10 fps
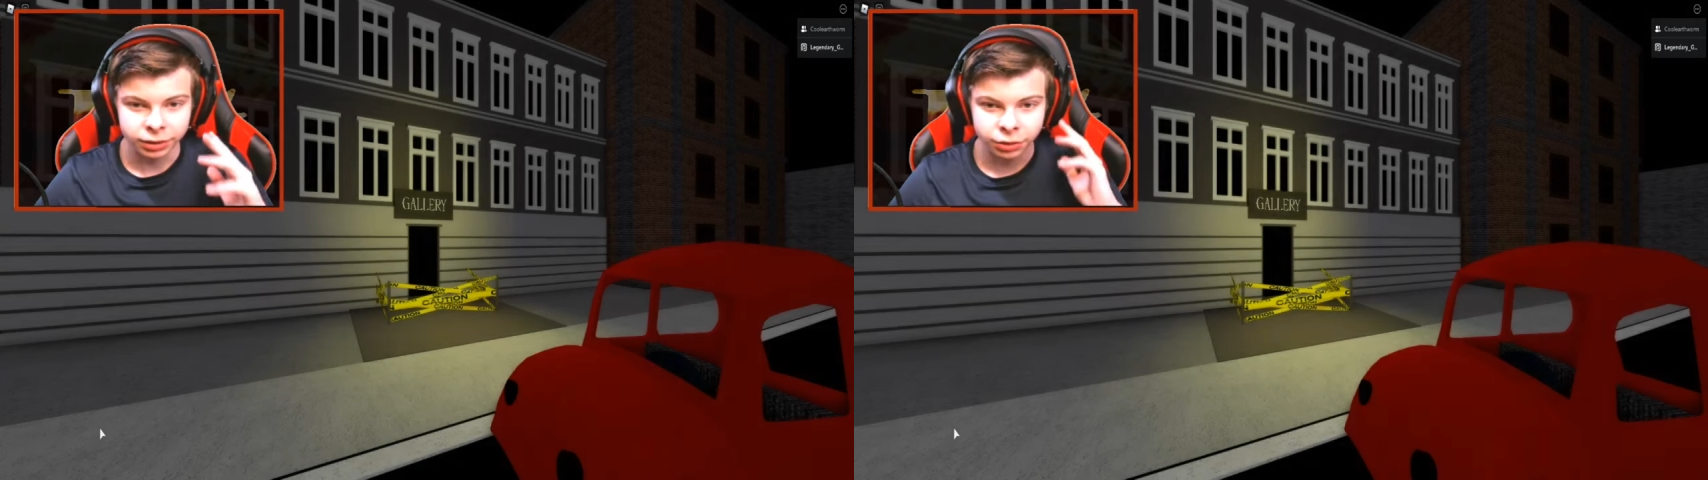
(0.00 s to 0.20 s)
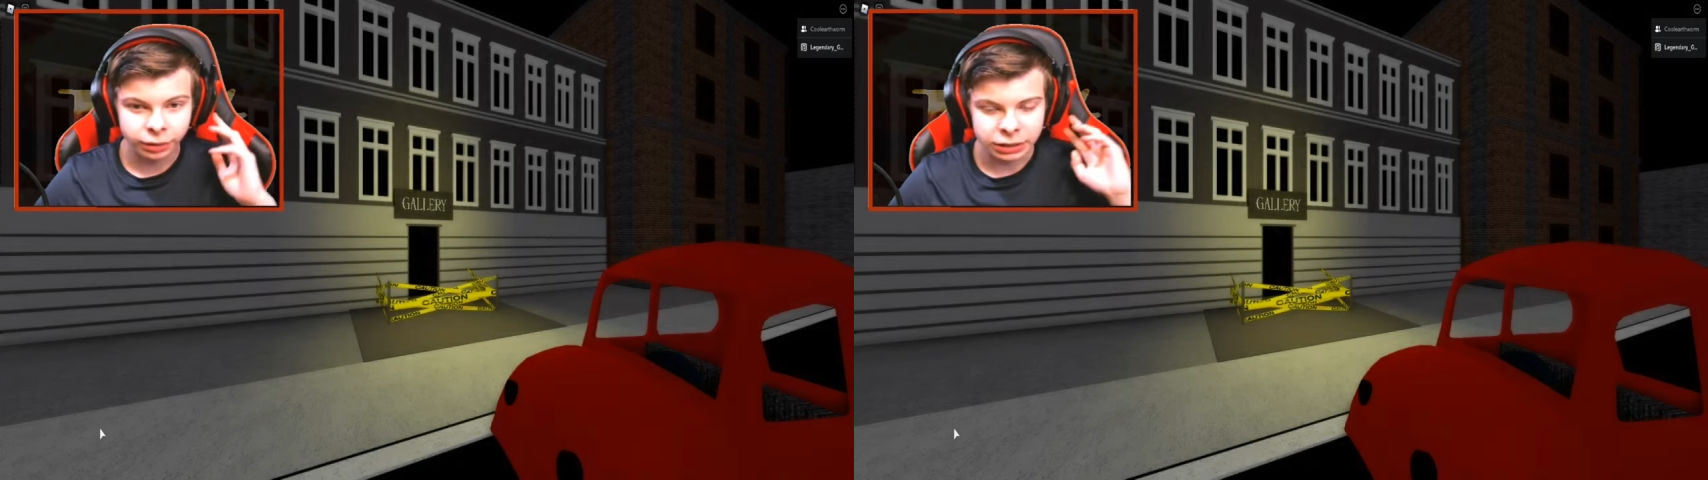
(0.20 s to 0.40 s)

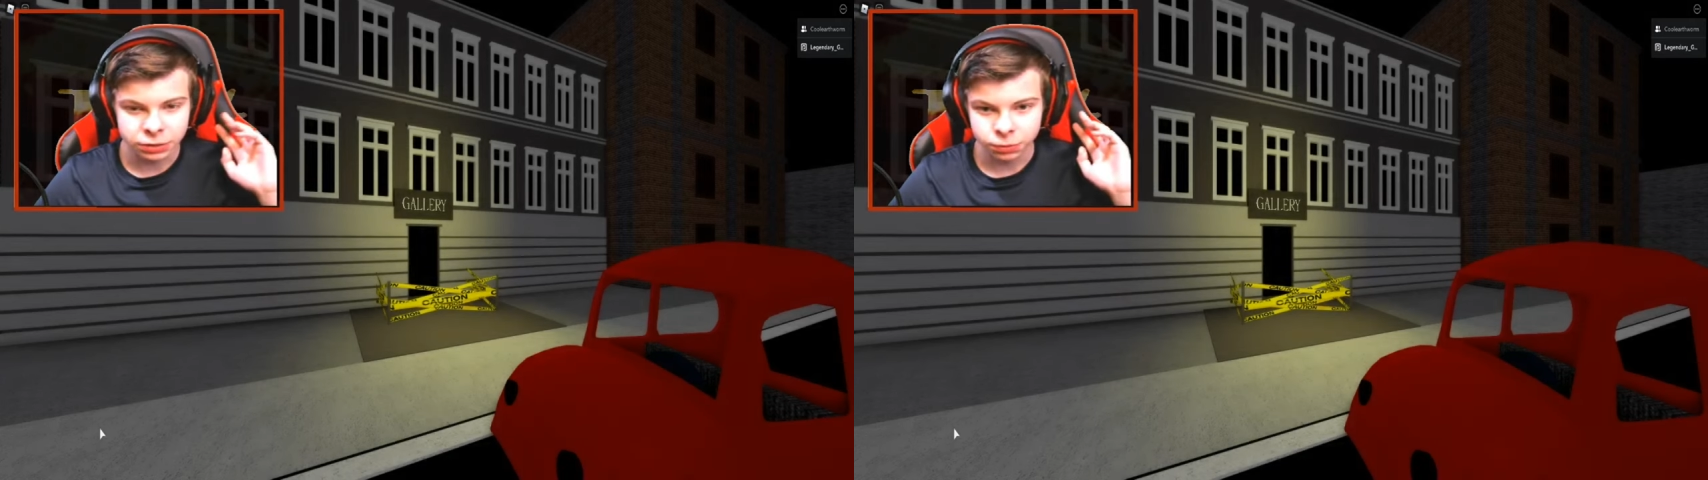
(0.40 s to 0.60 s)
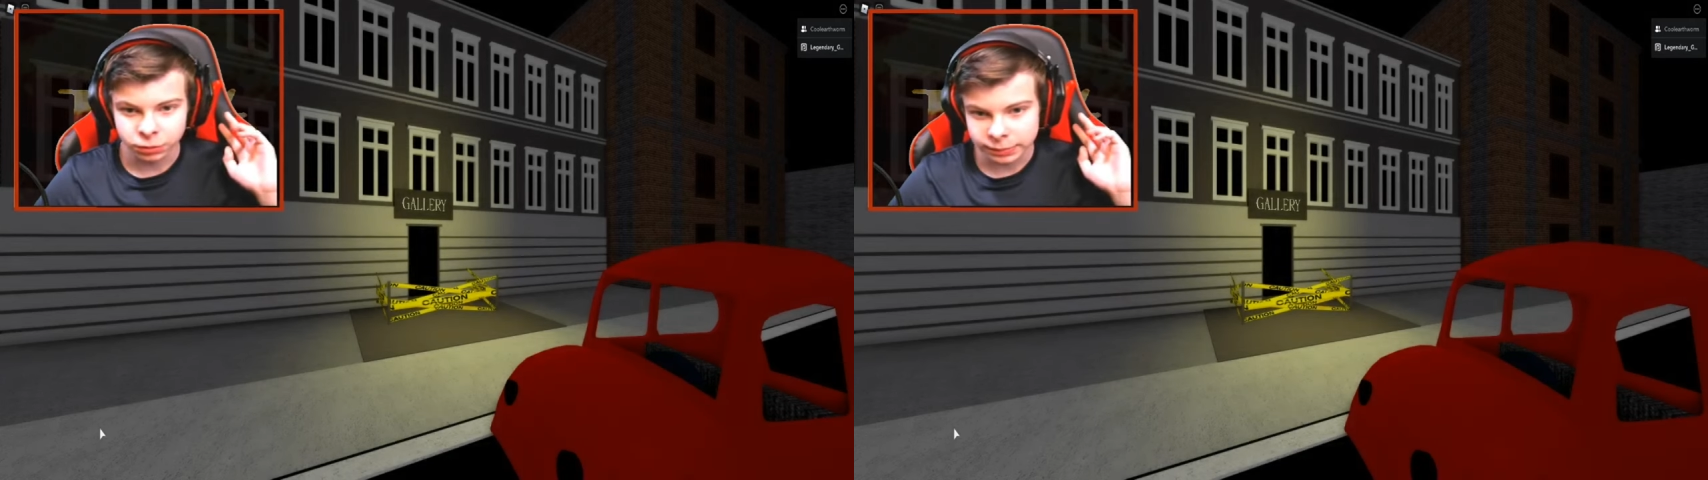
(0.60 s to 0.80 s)
You guys
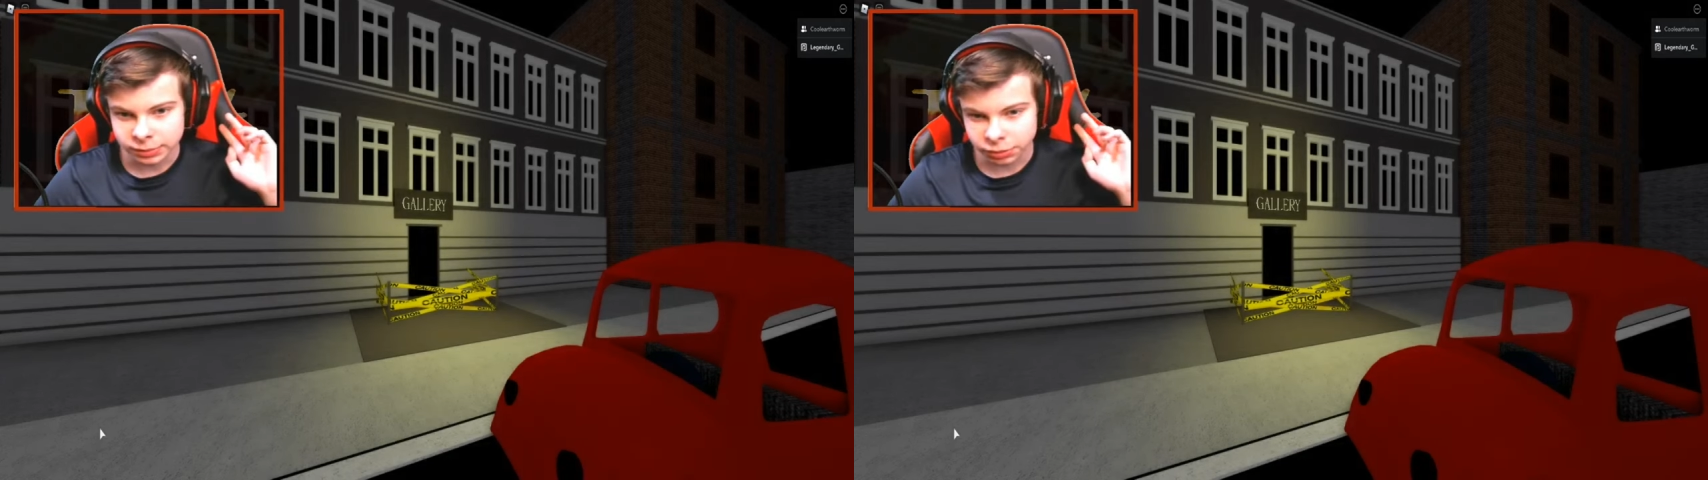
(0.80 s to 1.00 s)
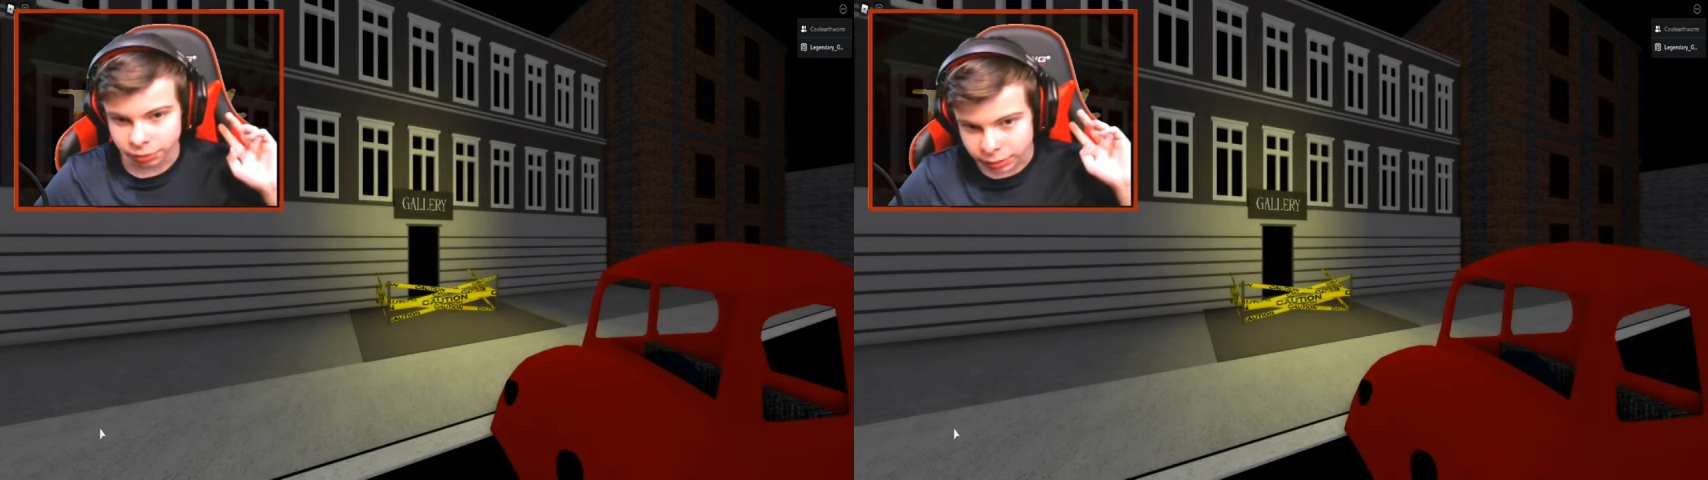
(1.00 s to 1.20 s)
were
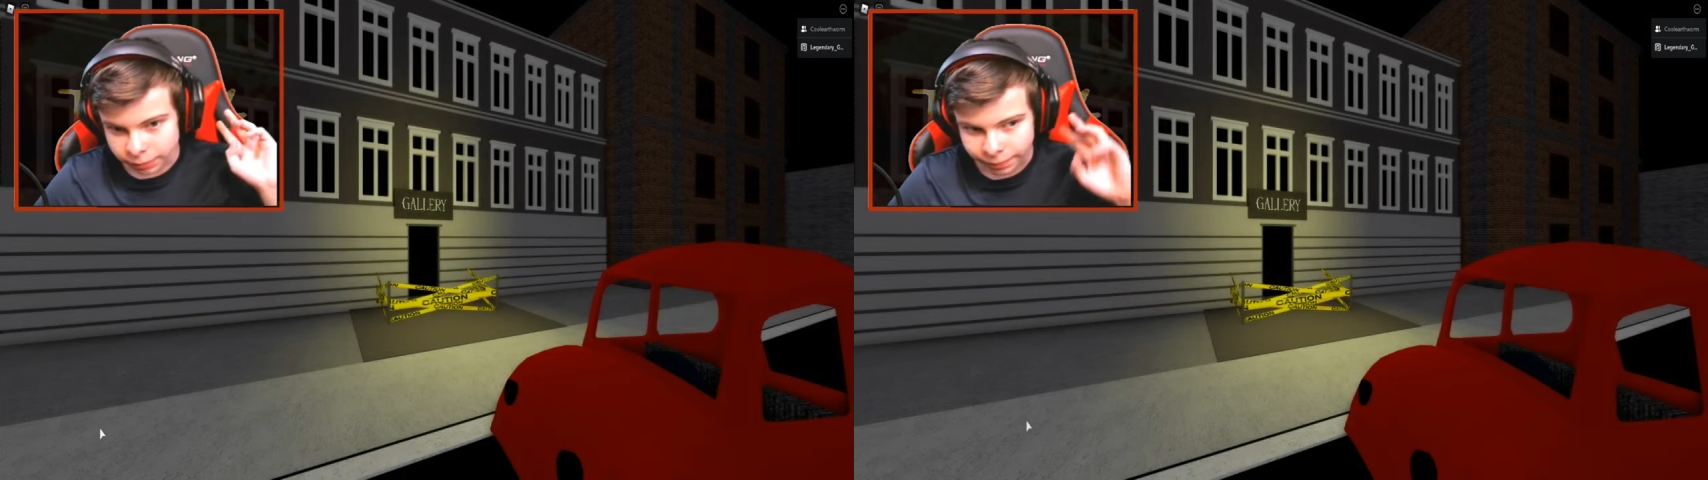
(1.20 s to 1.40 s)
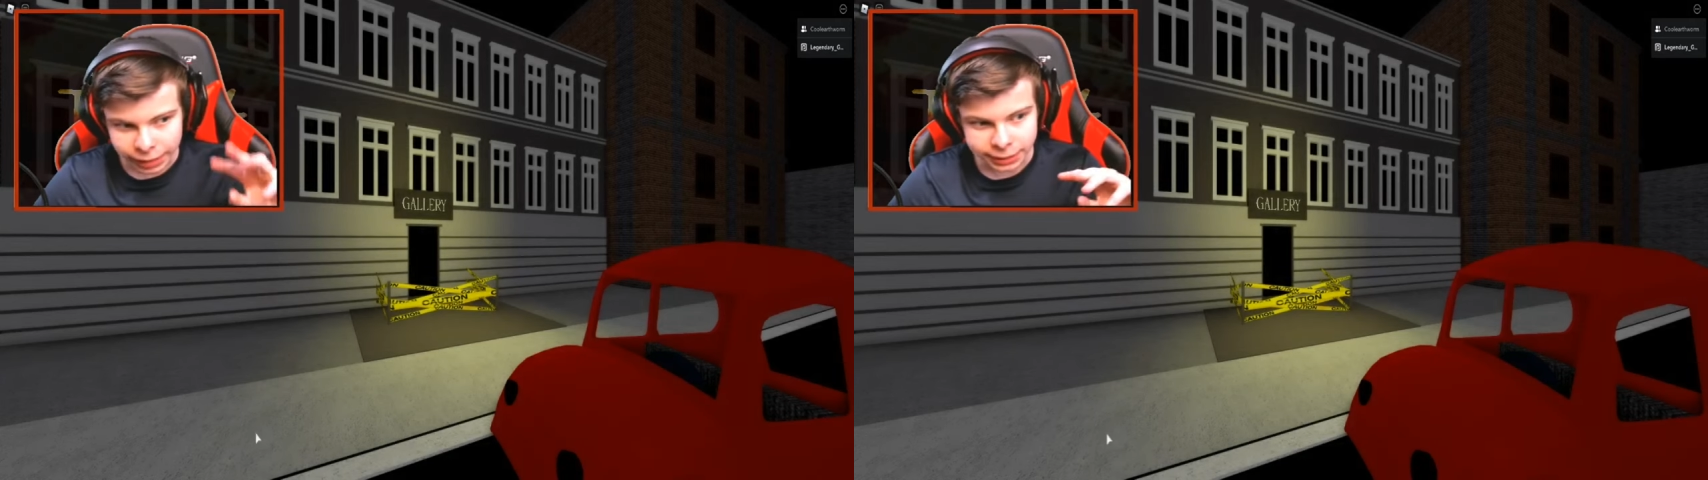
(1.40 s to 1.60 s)
absolutely
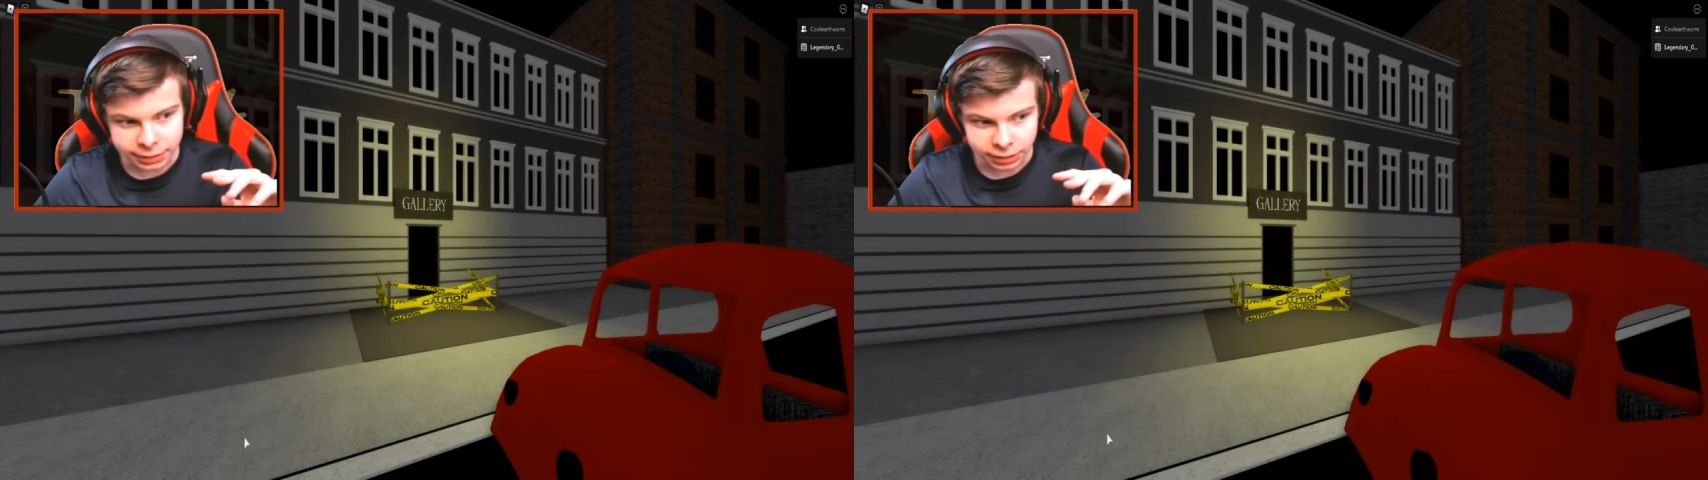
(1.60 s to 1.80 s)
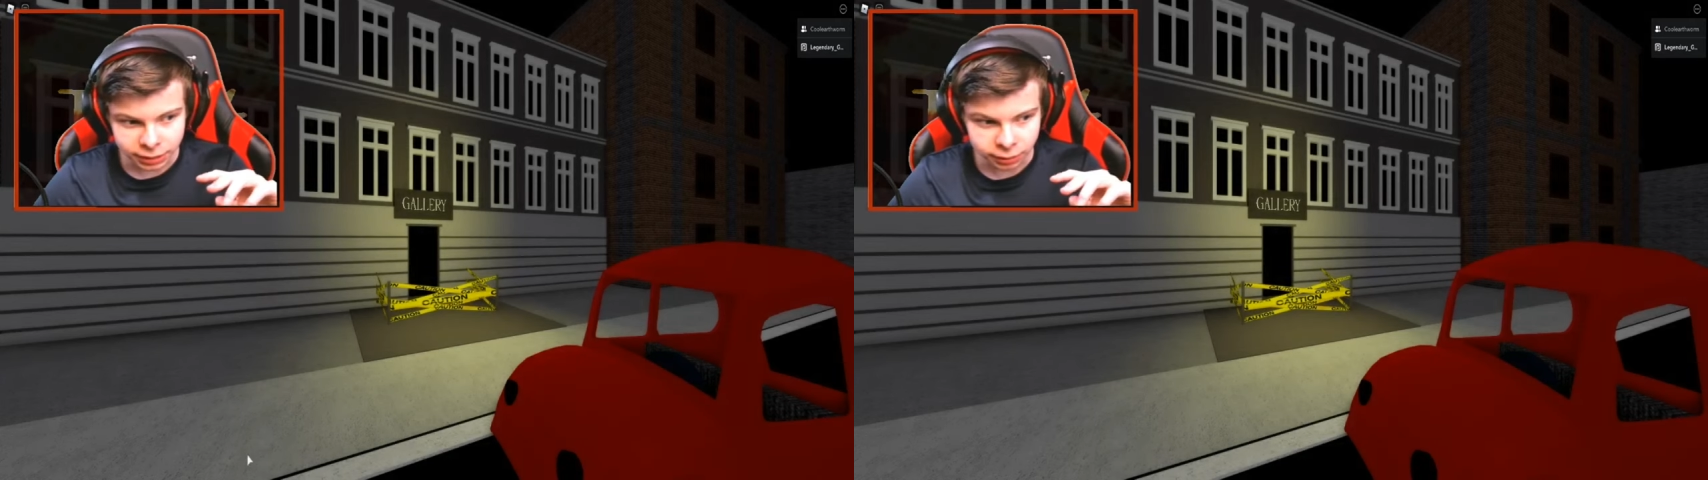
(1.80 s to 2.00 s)

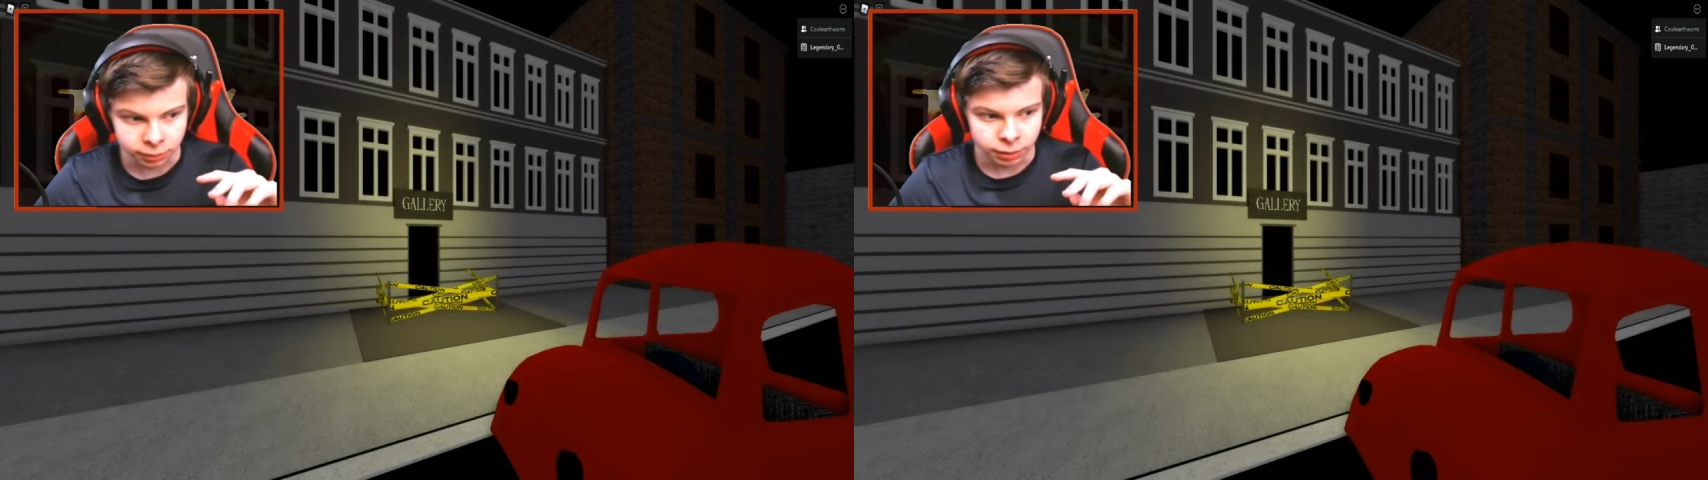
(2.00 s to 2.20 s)
amazing.